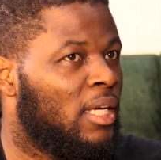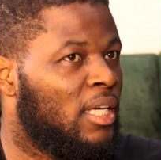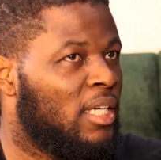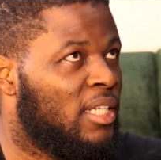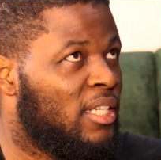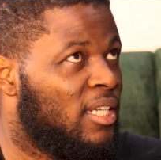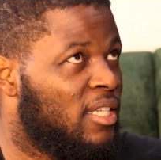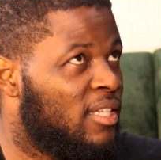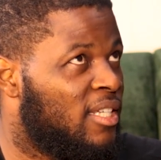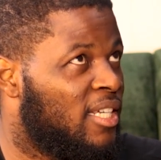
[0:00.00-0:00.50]

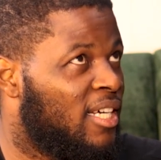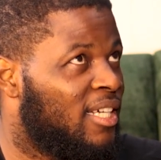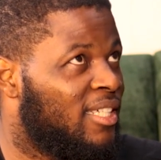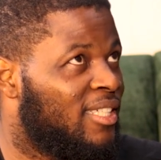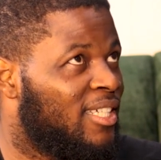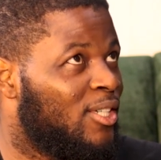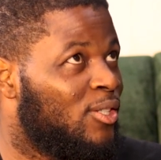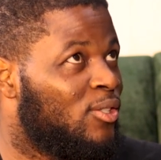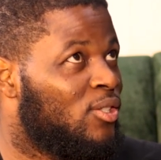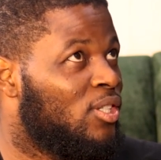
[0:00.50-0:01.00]
in India,
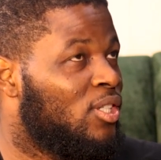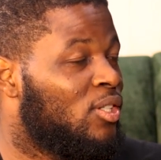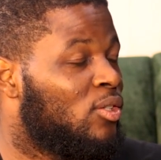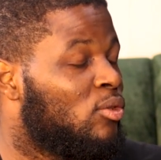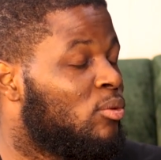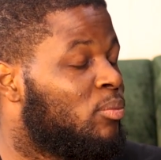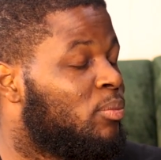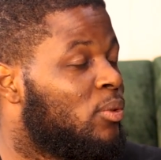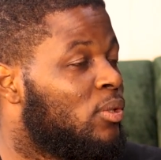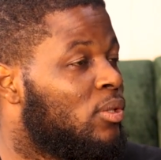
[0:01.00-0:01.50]
they're using it
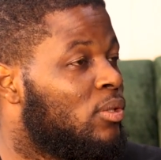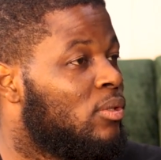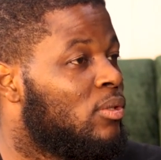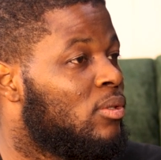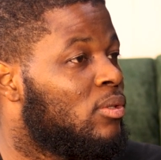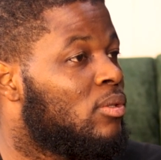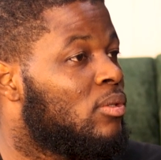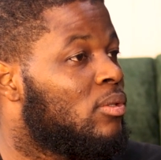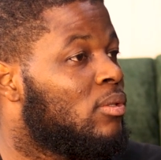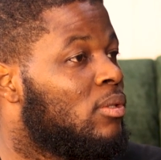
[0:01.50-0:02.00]

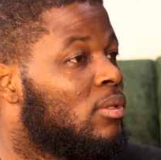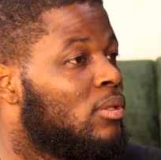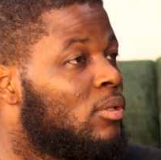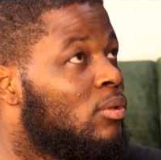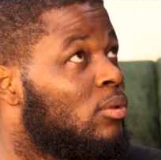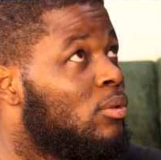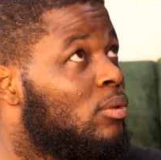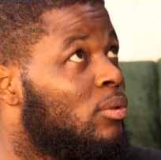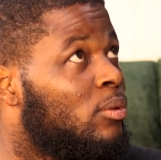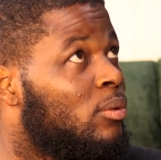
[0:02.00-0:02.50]

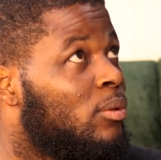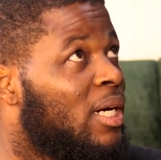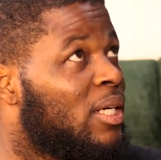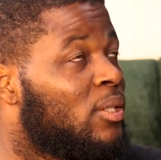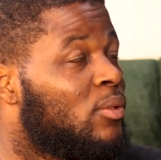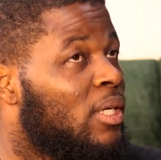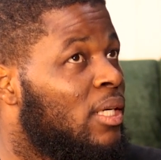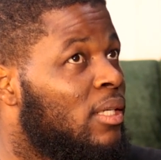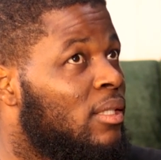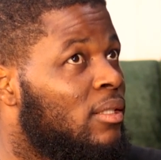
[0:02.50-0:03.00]
to
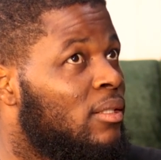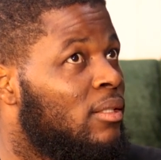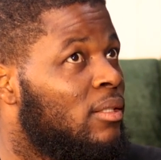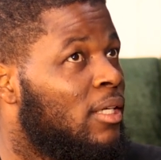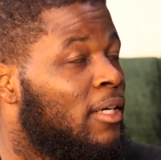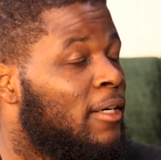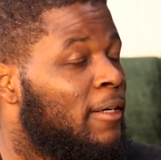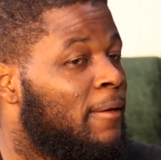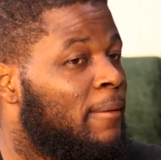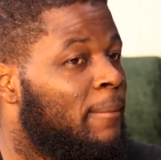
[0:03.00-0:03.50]
actually
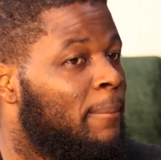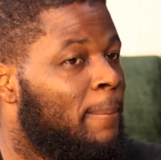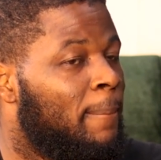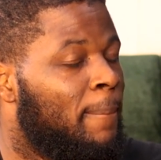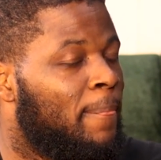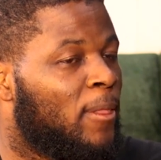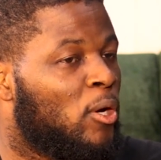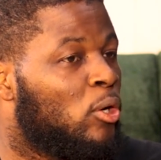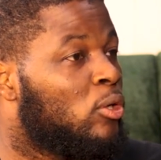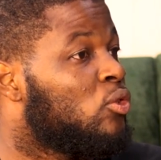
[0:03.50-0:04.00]

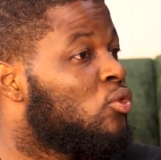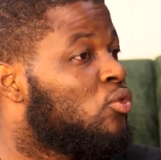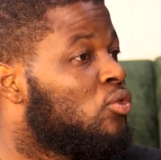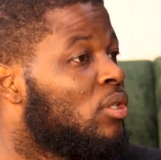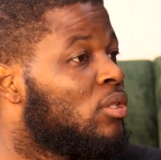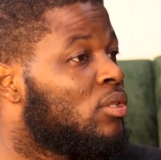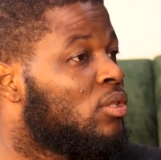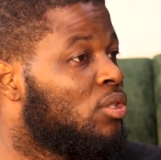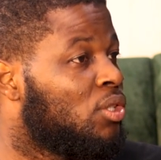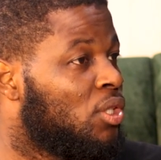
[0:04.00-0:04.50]

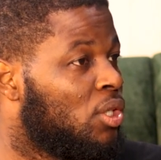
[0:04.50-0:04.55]
construct